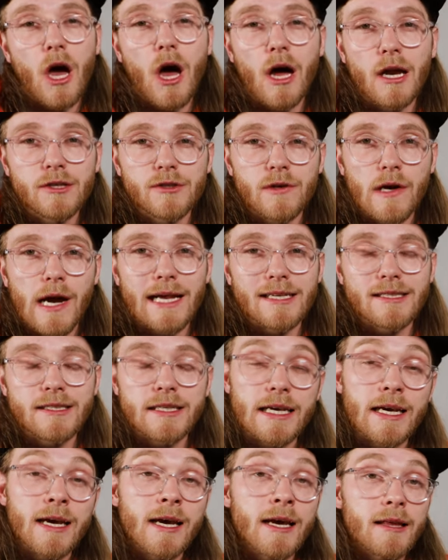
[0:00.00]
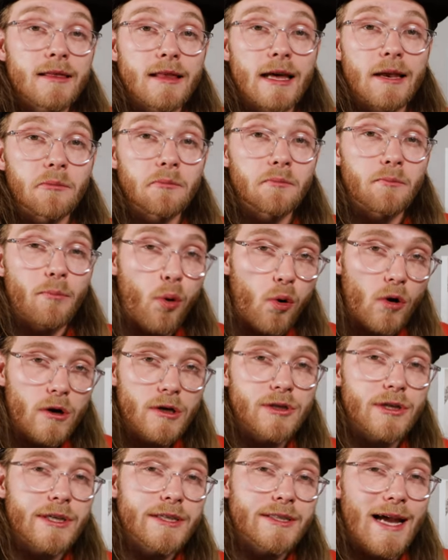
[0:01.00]
contrasty, then
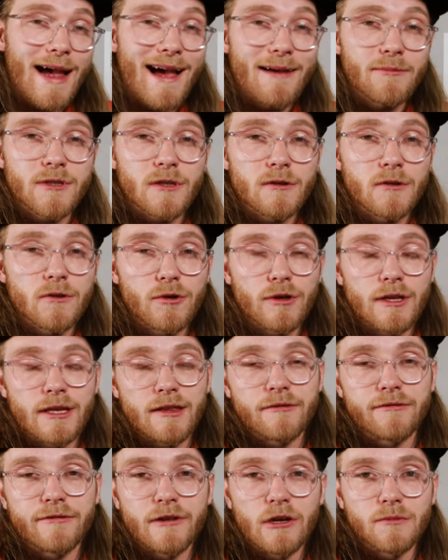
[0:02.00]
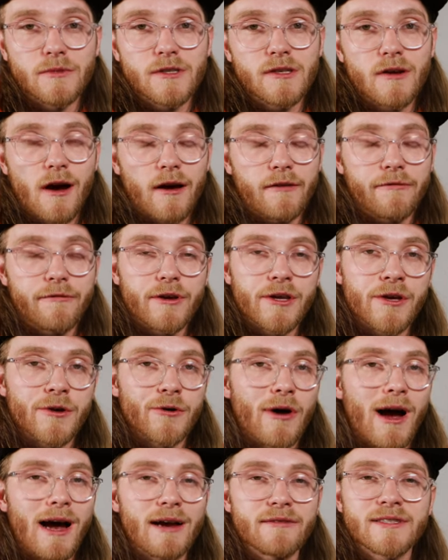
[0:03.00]
Portra is absolutely the film stock for
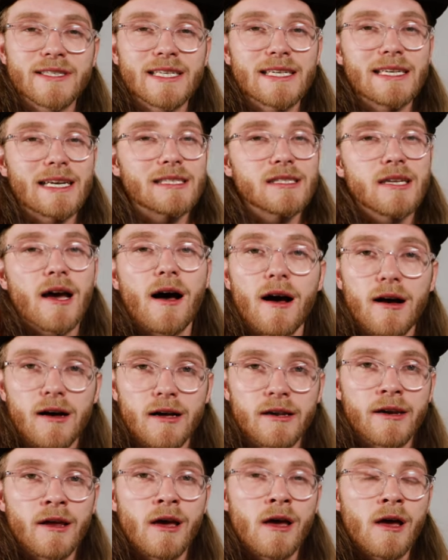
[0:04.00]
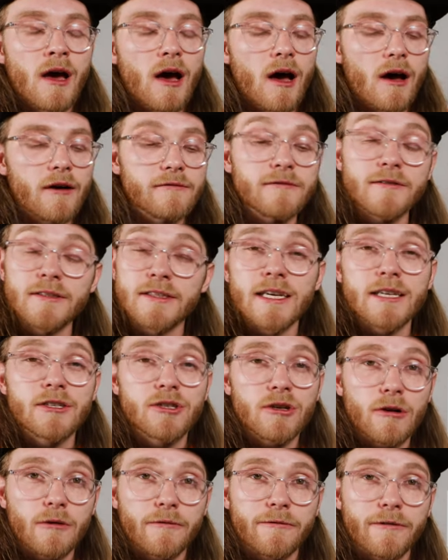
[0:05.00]
you. I've seen a ton of
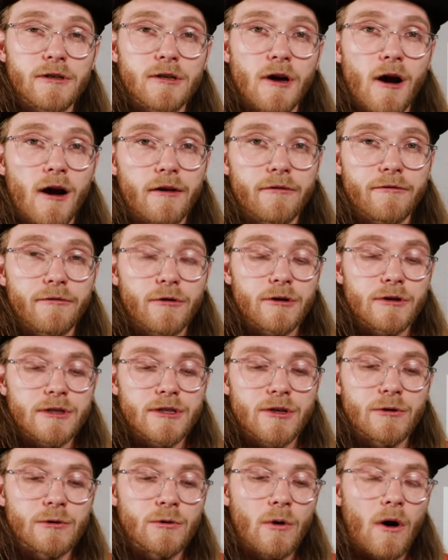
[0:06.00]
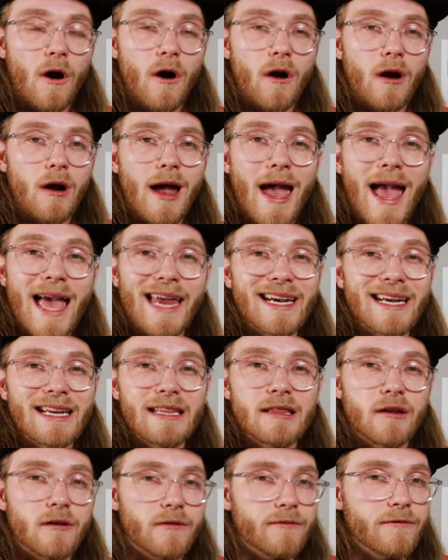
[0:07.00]
digital photographers who are
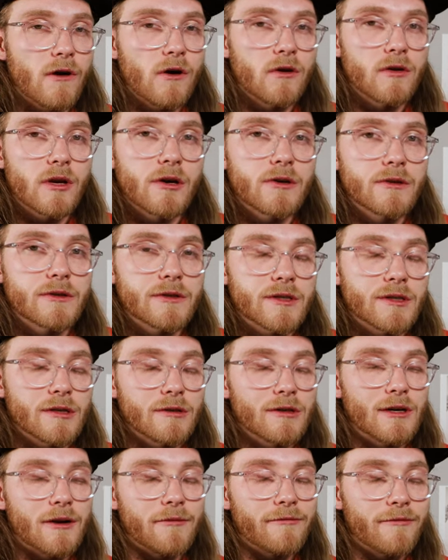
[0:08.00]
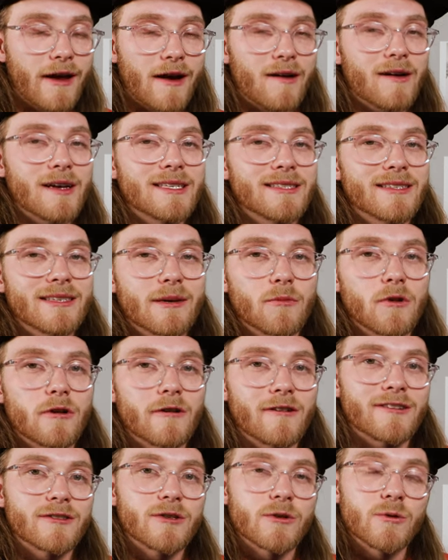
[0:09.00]
editing their photos to look very
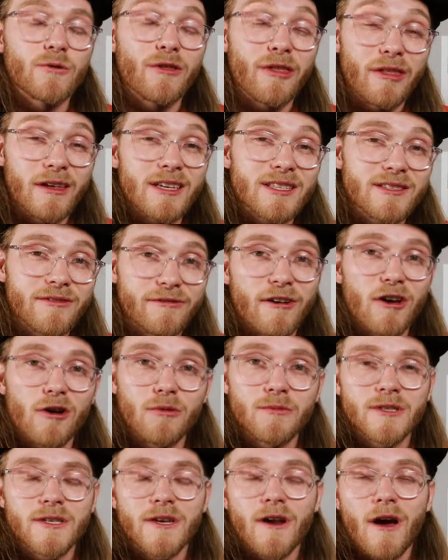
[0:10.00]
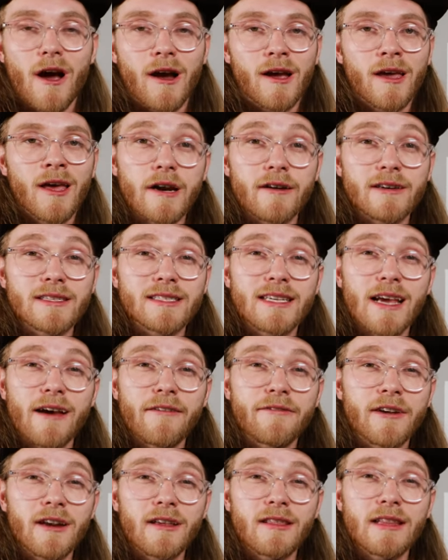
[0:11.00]
similar to this film stock. There is
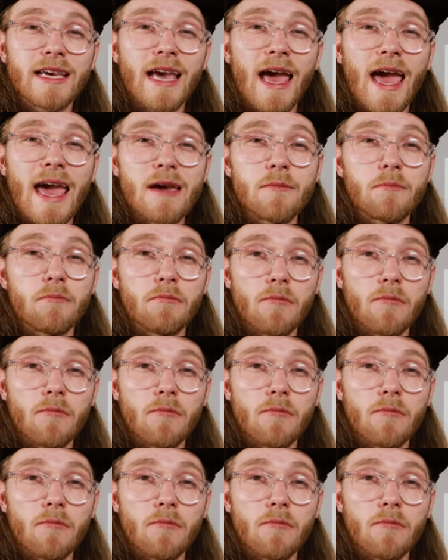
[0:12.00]
definitely a